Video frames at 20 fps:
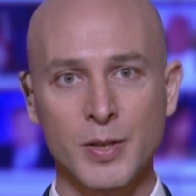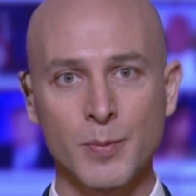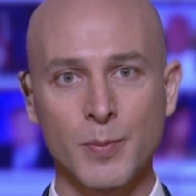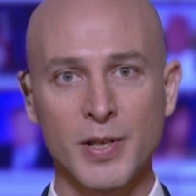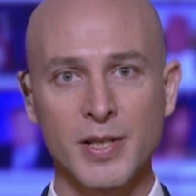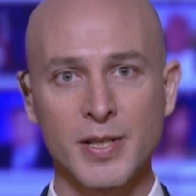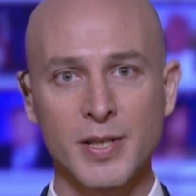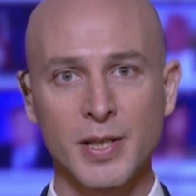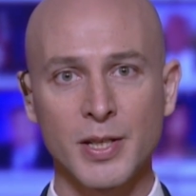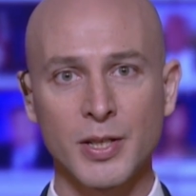
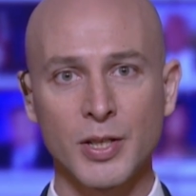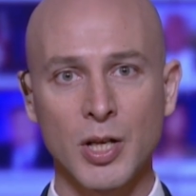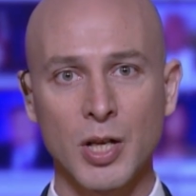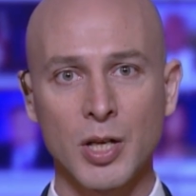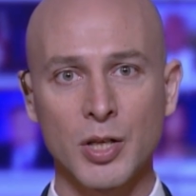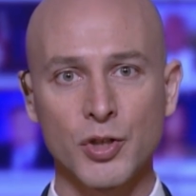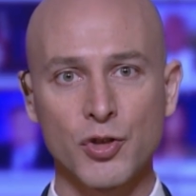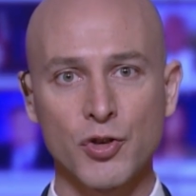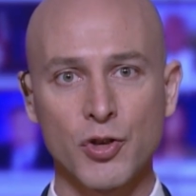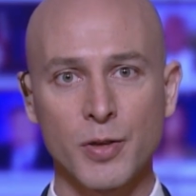President
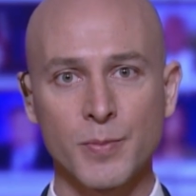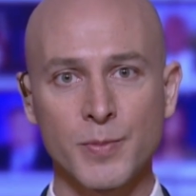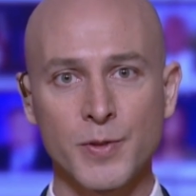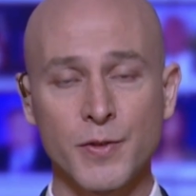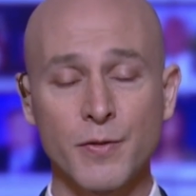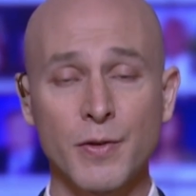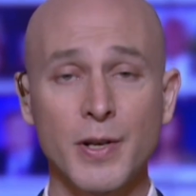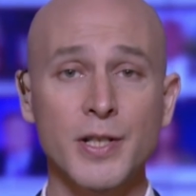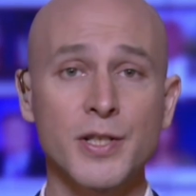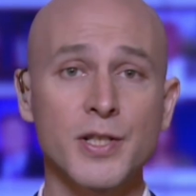Donald Trump's
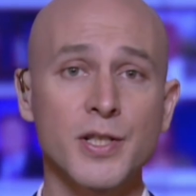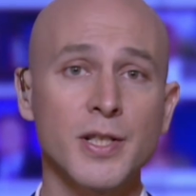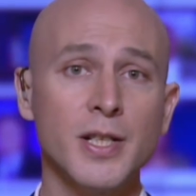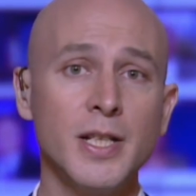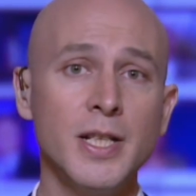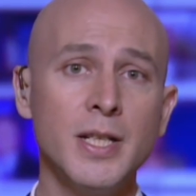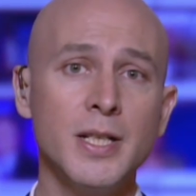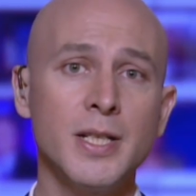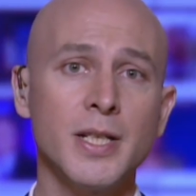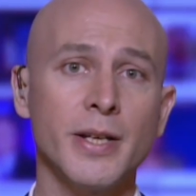threats to
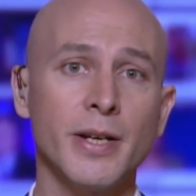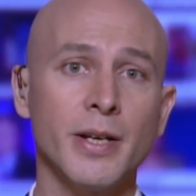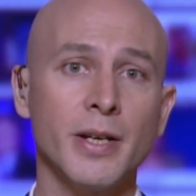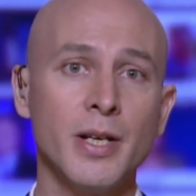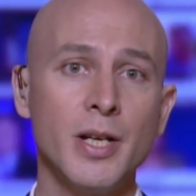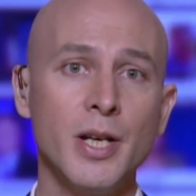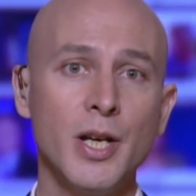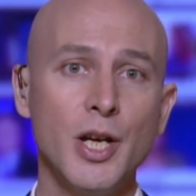India